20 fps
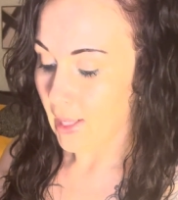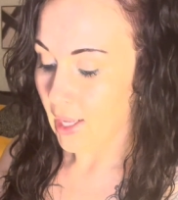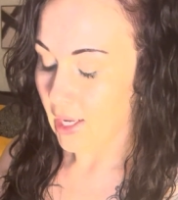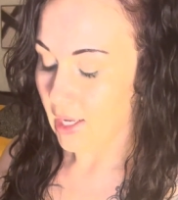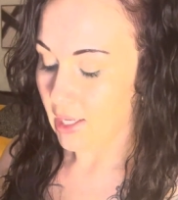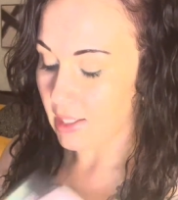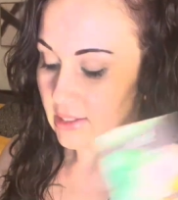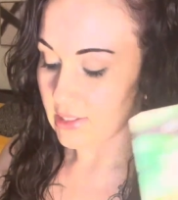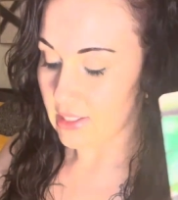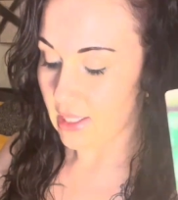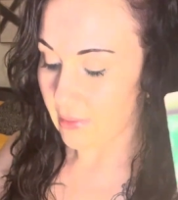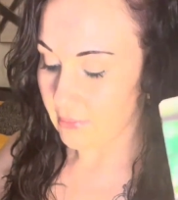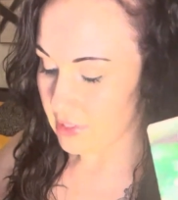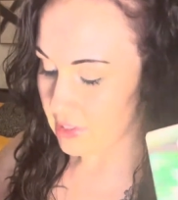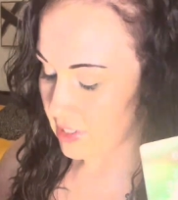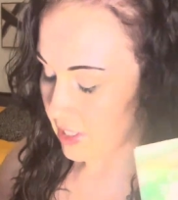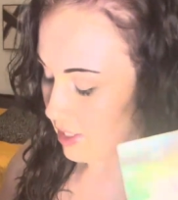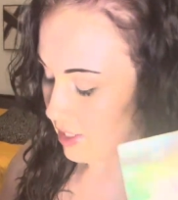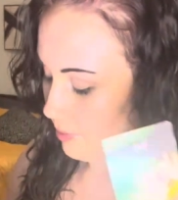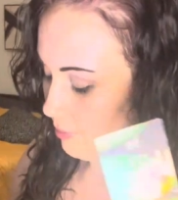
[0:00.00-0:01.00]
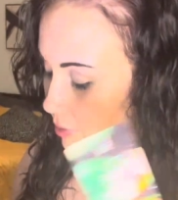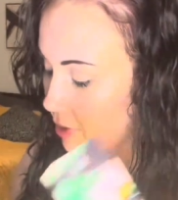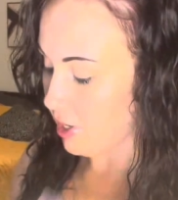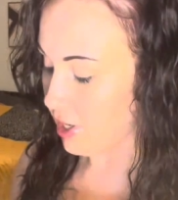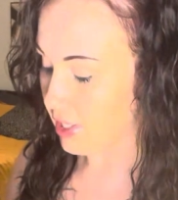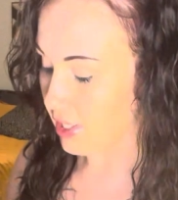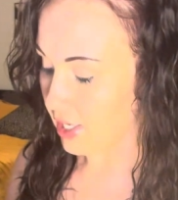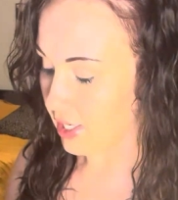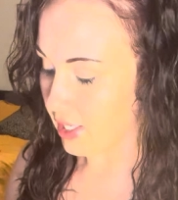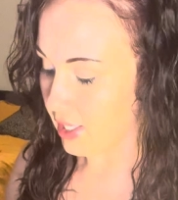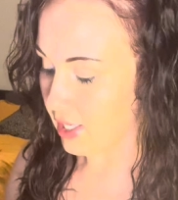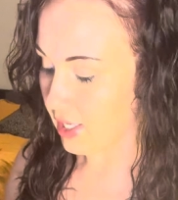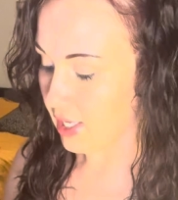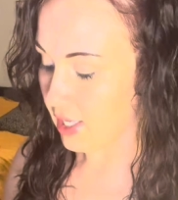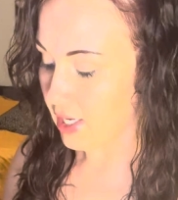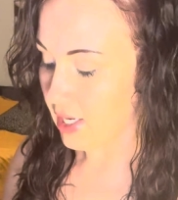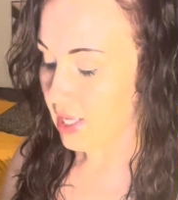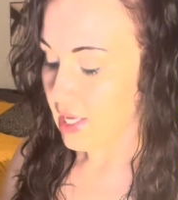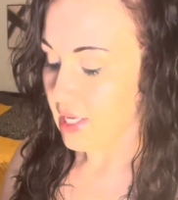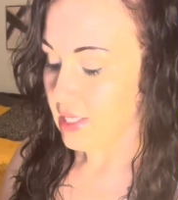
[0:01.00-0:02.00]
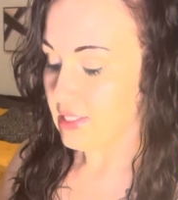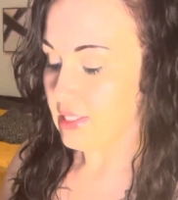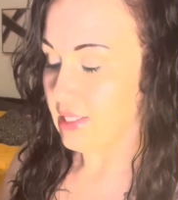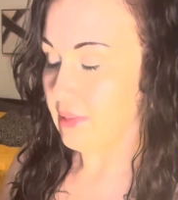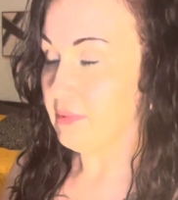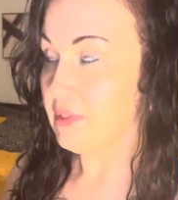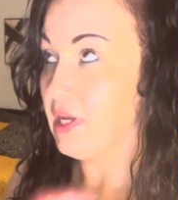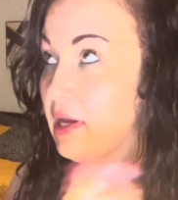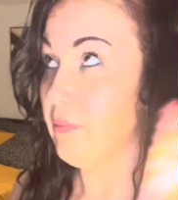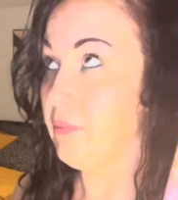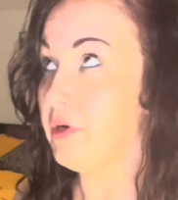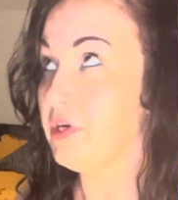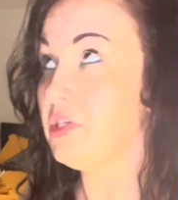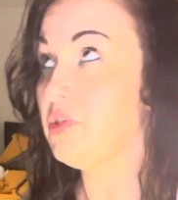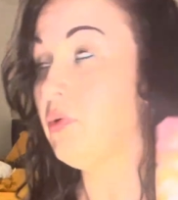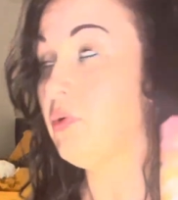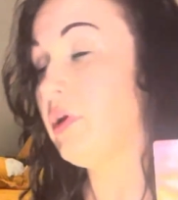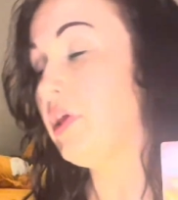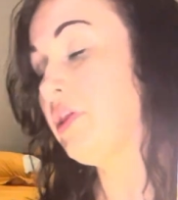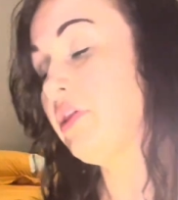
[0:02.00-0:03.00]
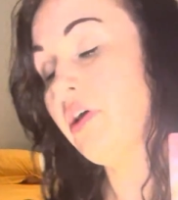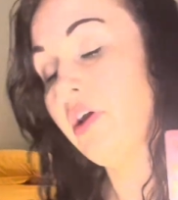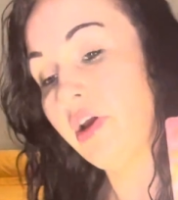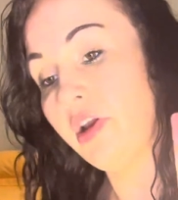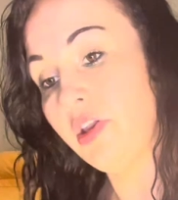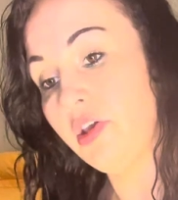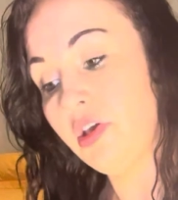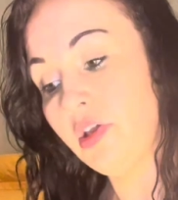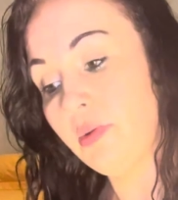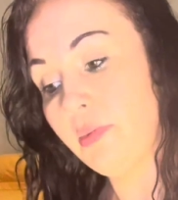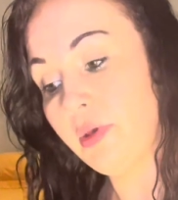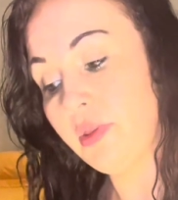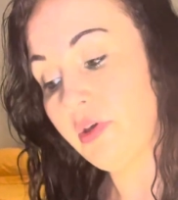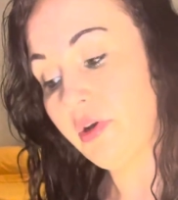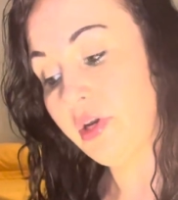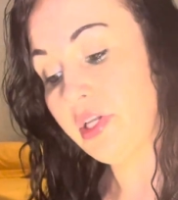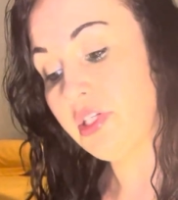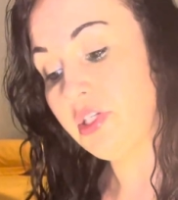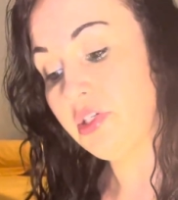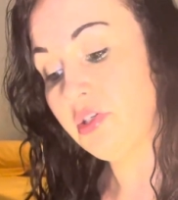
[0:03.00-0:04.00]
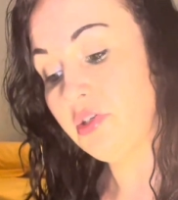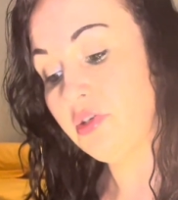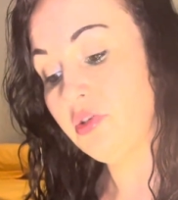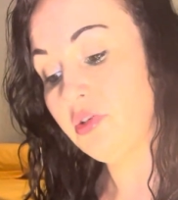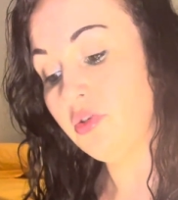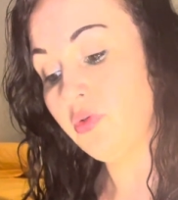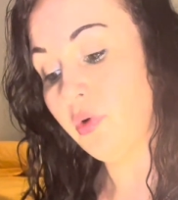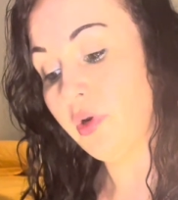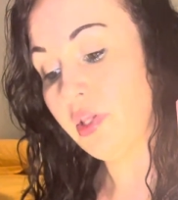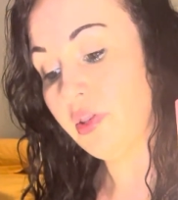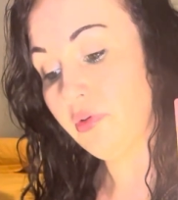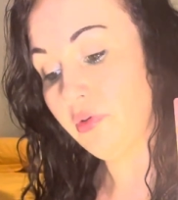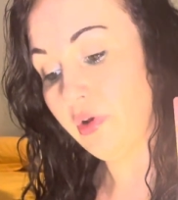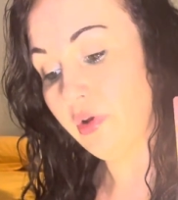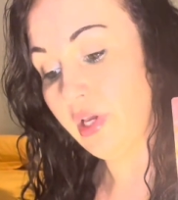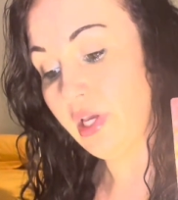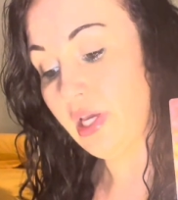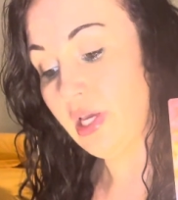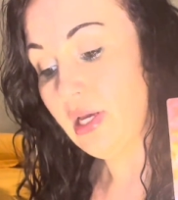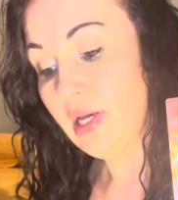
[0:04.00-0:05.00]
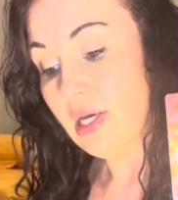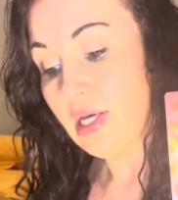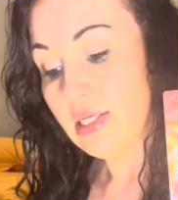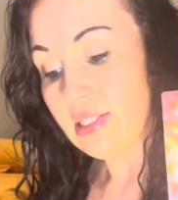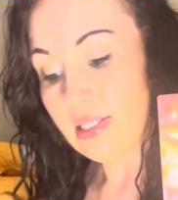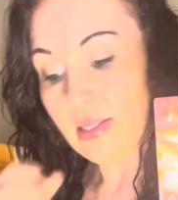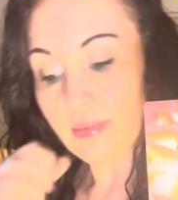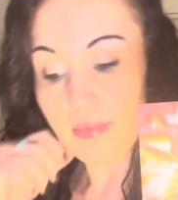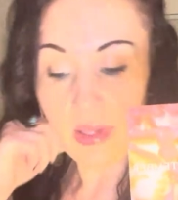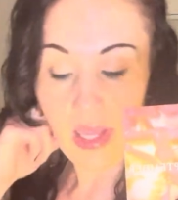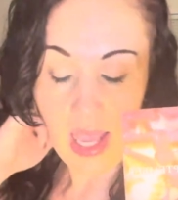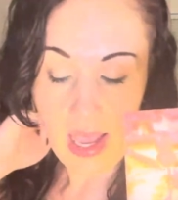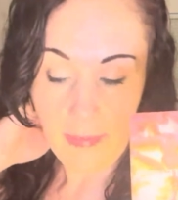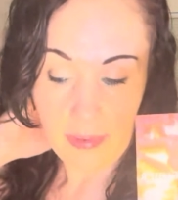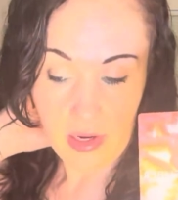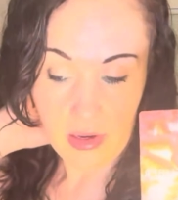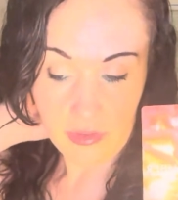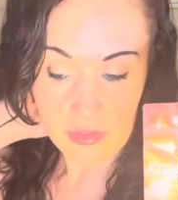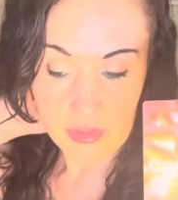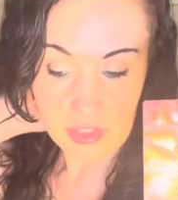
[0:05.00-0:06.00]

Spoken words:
it's time to take a break yet again. September 23rd, you could be 32, 23, something happening on the